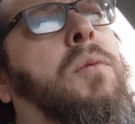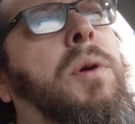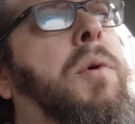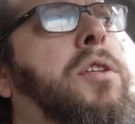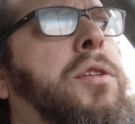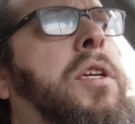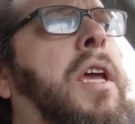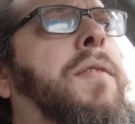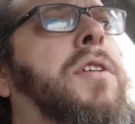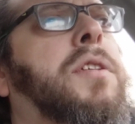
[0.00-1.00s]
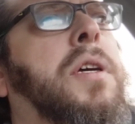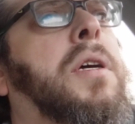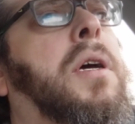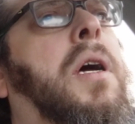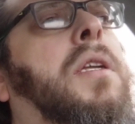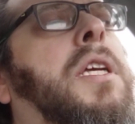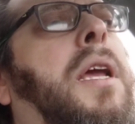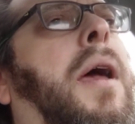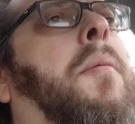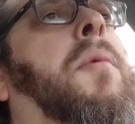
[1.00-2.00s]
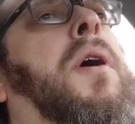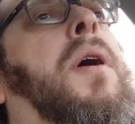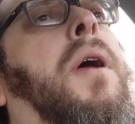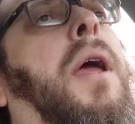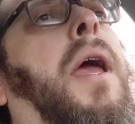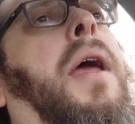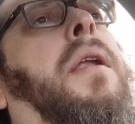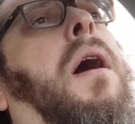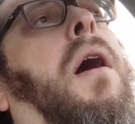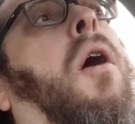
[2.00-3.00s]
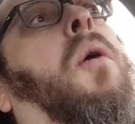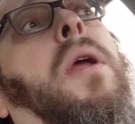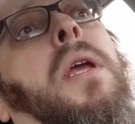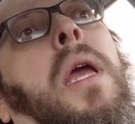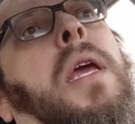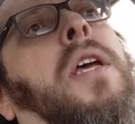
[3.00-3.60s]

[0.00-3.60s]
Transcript: we want you to give us a, a DM. And uh, oh, and, and,